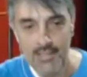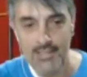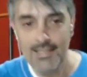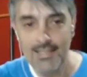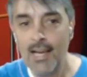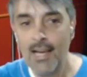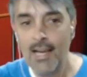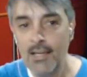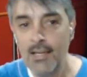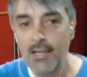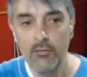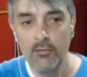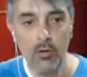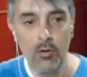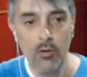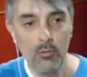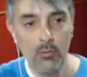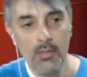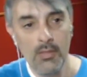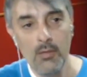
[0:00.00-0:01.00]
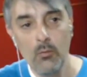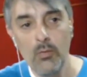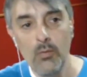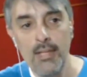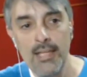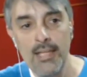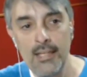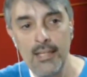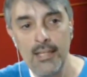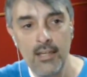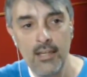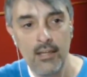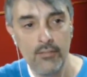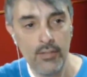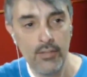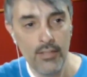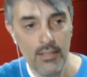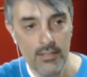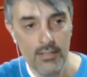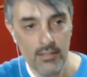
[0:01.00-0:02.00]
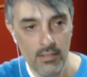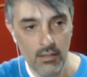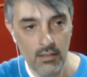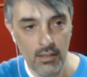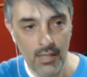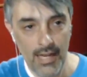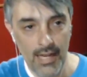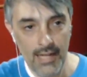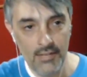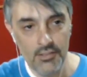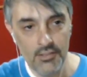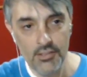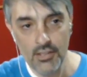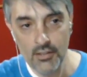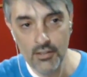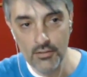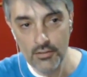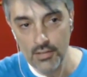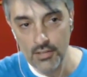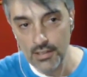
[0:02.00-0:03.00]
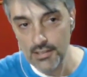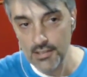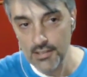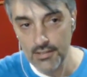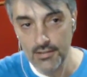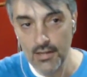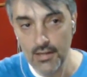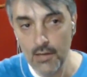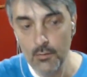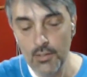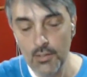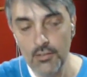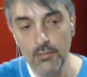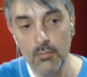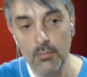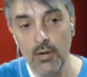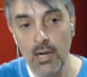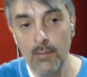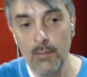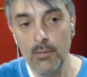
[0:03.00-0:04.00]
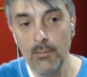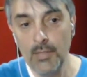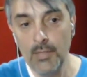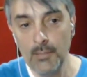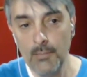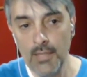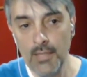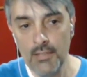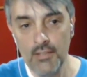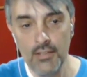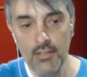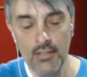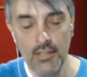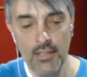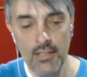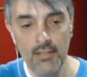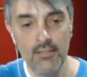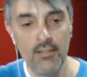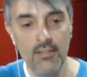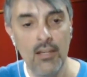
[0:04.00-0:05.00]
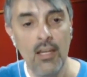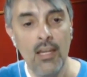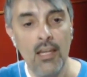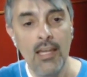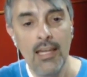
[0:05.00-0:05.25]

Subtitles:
this is kind of old, but we didn't cover this in our last show, so I just thought we should probably mention this.